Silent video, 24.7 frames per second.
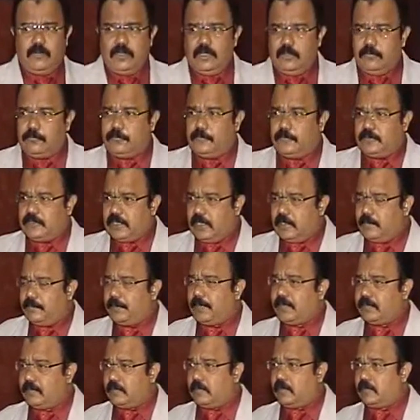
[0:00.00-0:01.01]
And even if
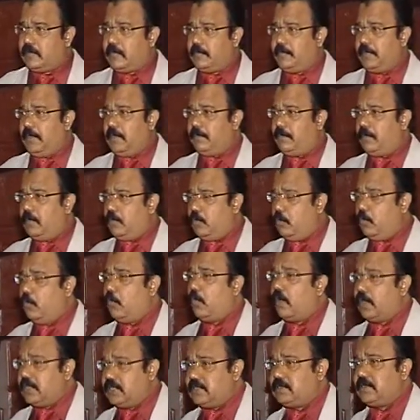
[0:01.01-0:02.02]
10% of the people
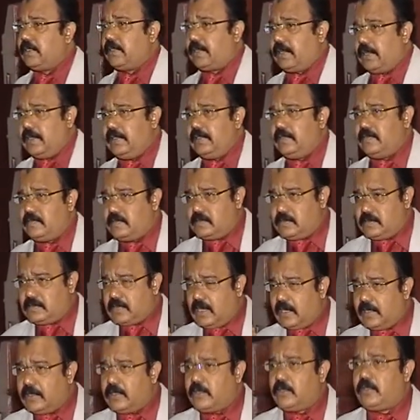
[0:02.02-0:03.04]
who watch the
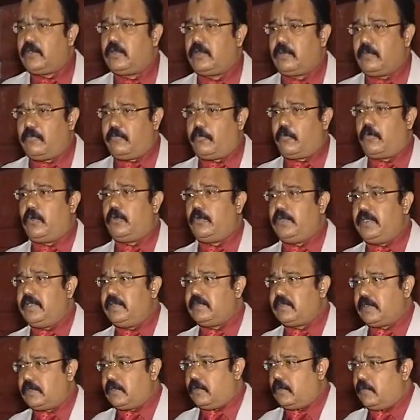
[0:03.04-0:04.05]
rallies start
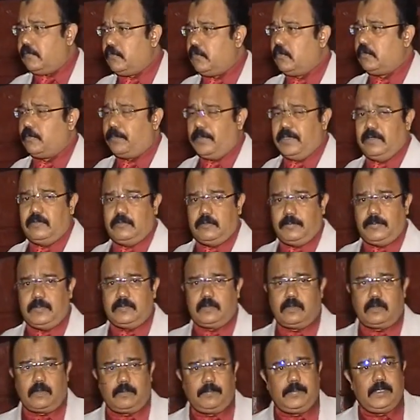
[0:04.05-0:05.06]
following certain of those
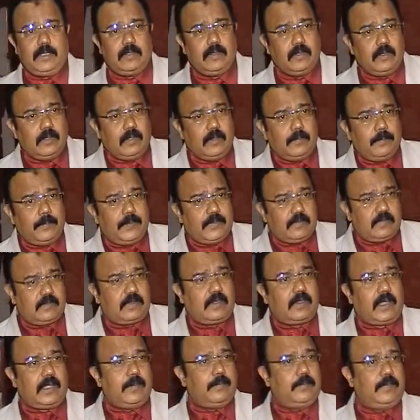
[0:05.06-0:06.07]
principles that are being
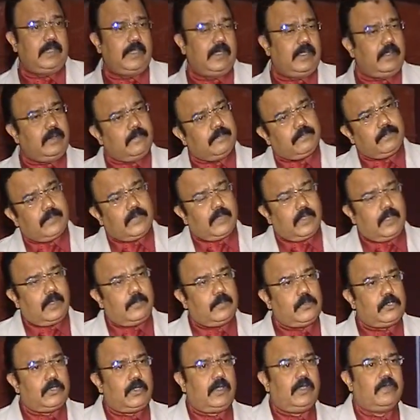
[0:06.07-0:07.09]
prescribed there,
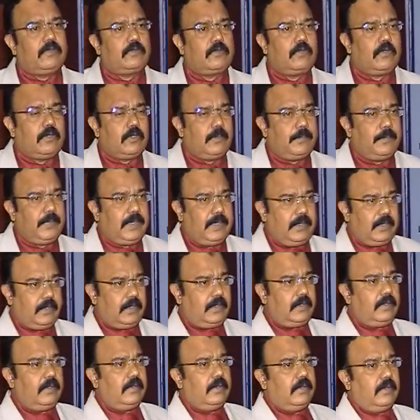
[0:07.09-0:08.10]
I'm sure it's going to
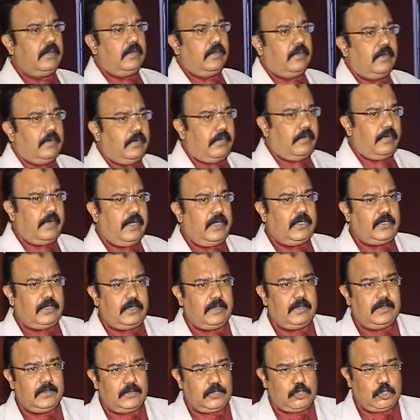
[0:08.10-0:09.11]
bring in a
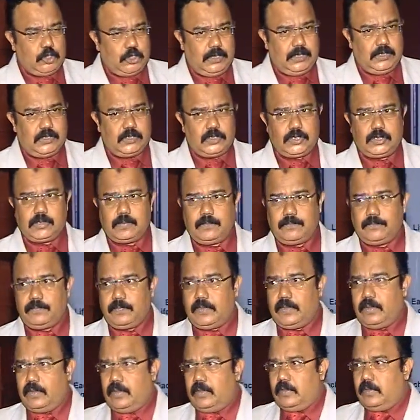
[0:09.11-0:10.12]
great
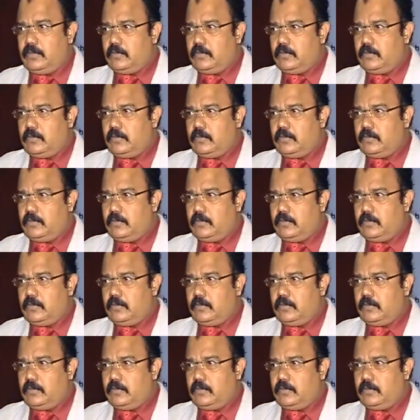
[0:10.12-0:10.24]
change.